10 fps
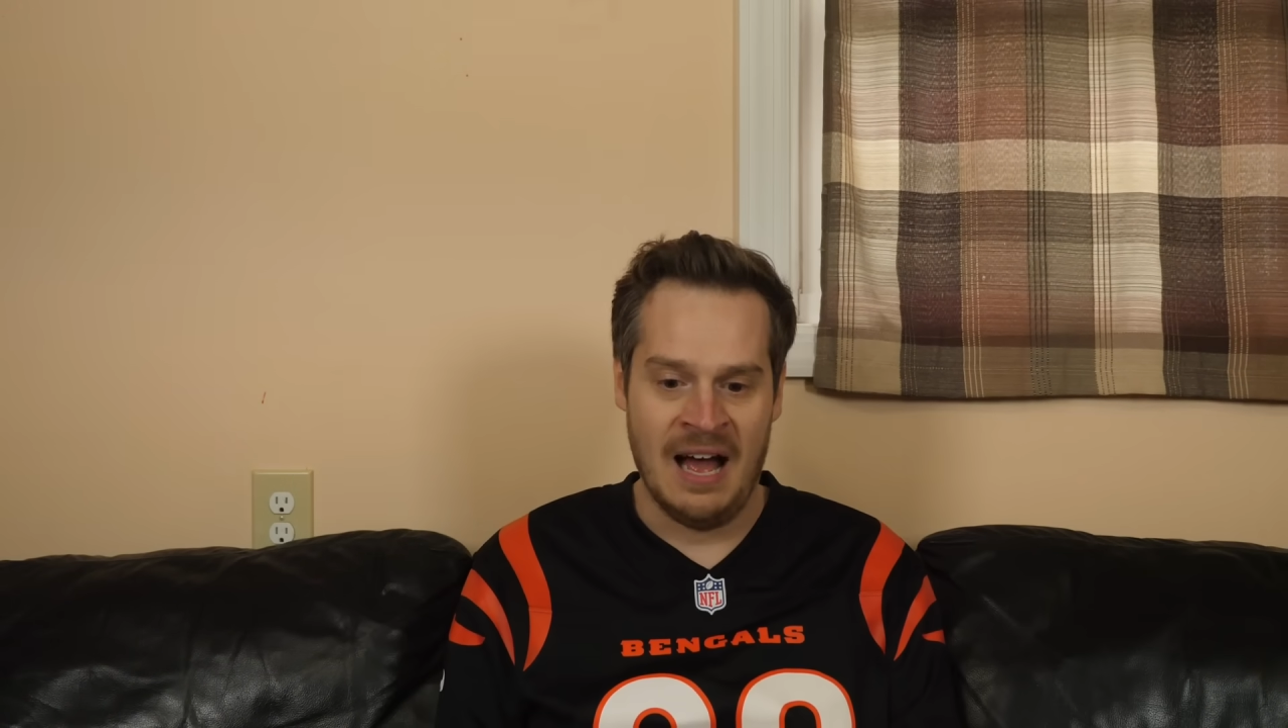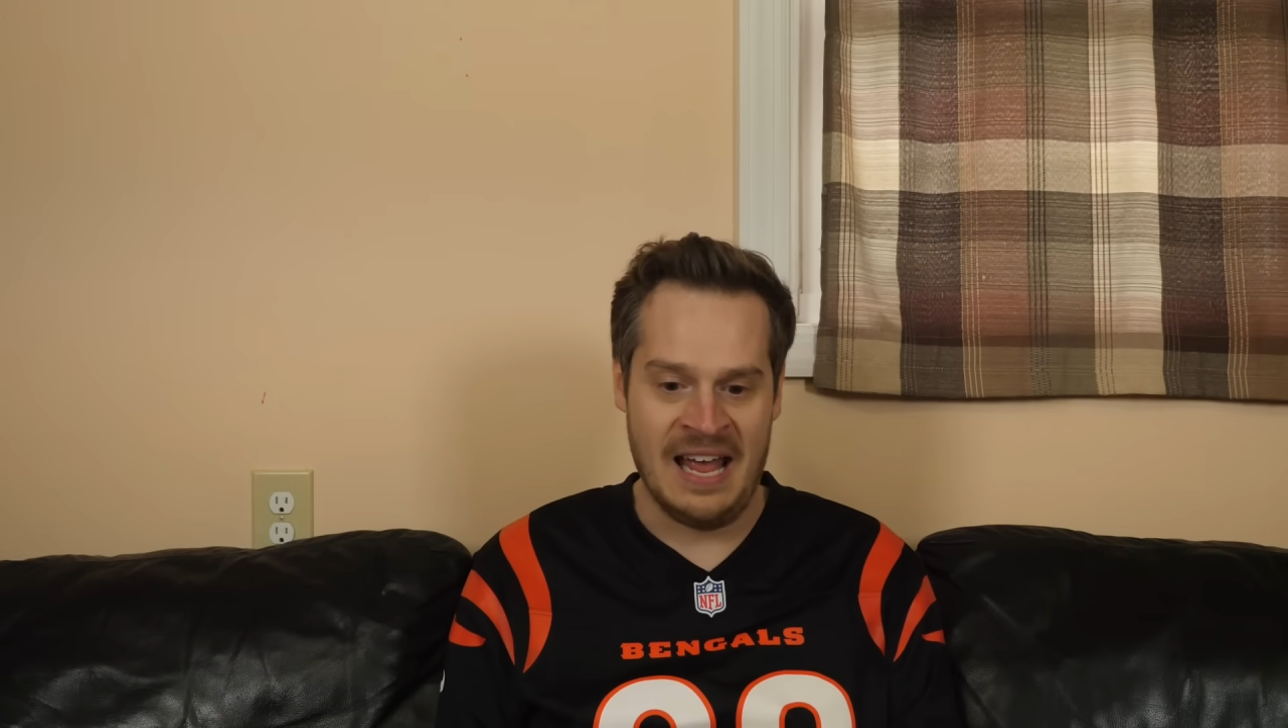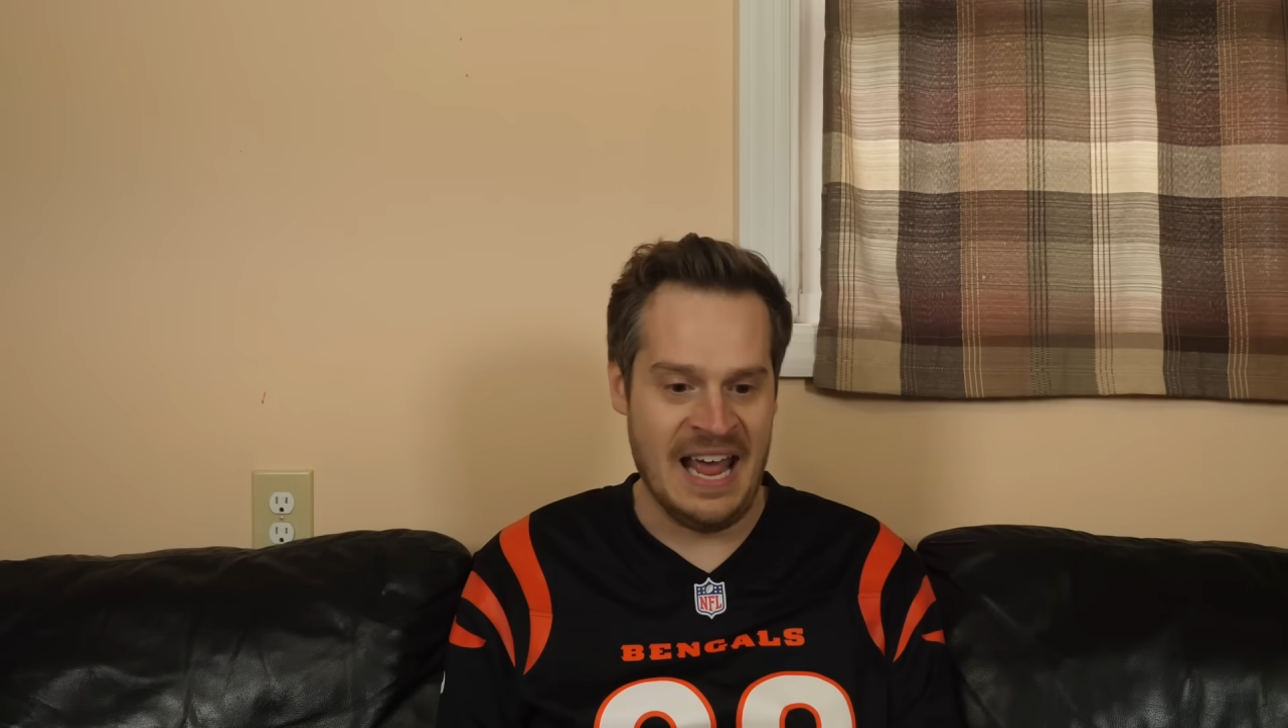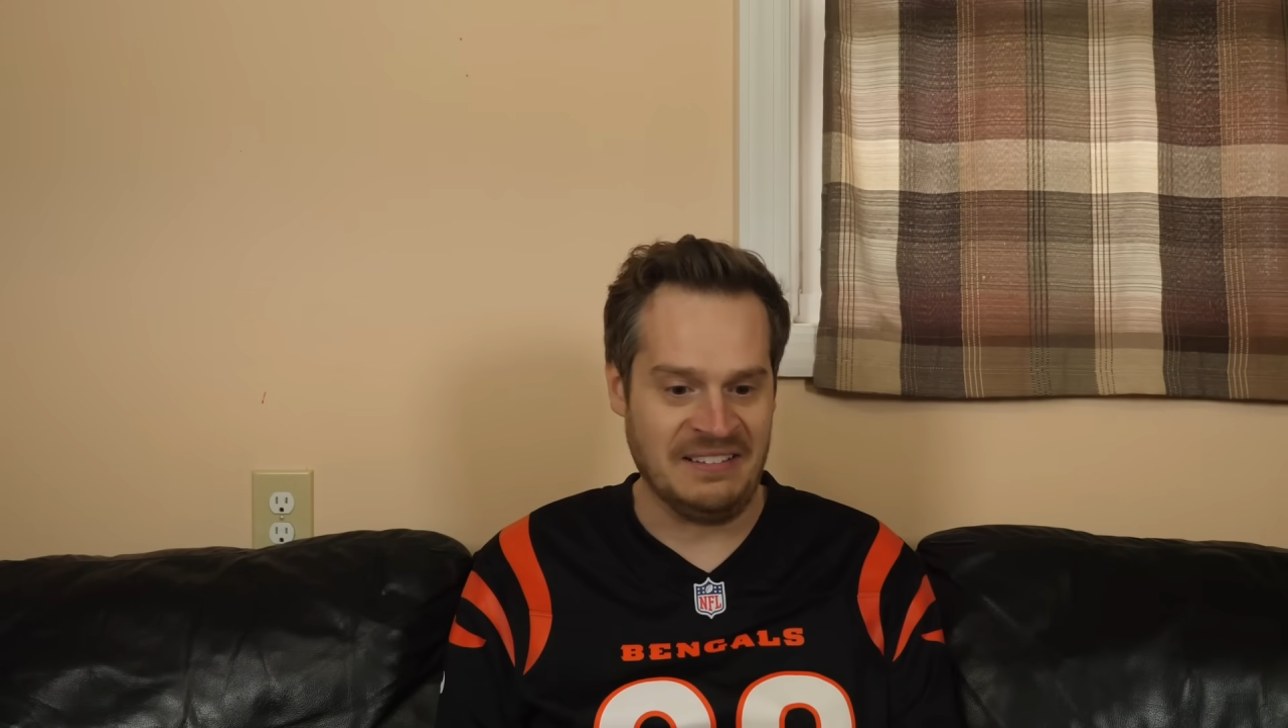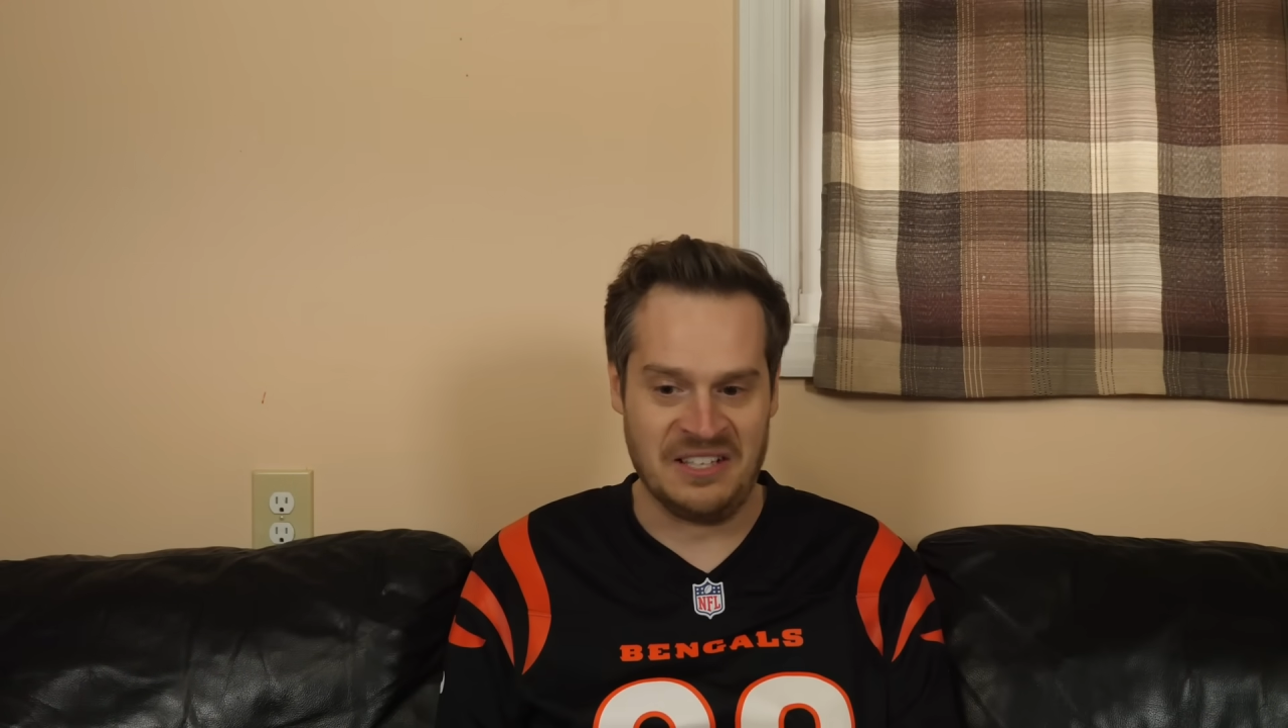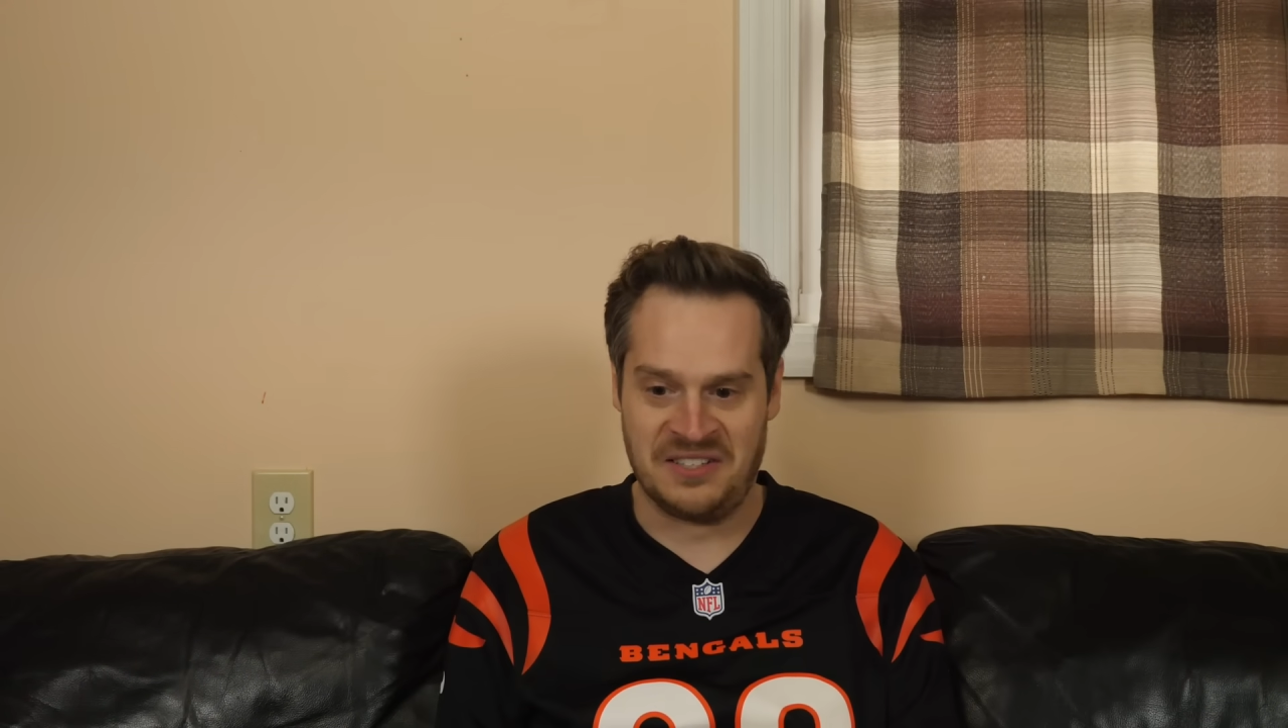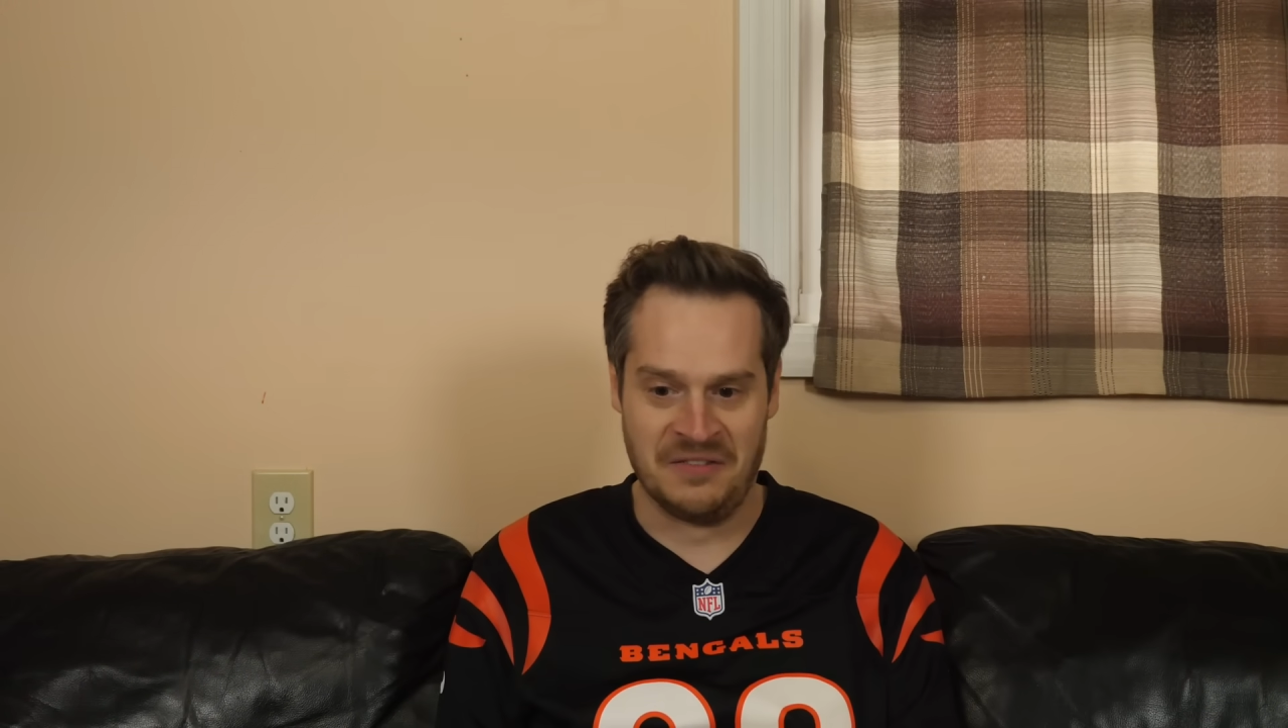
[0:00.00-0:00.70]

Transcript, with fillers: I hate this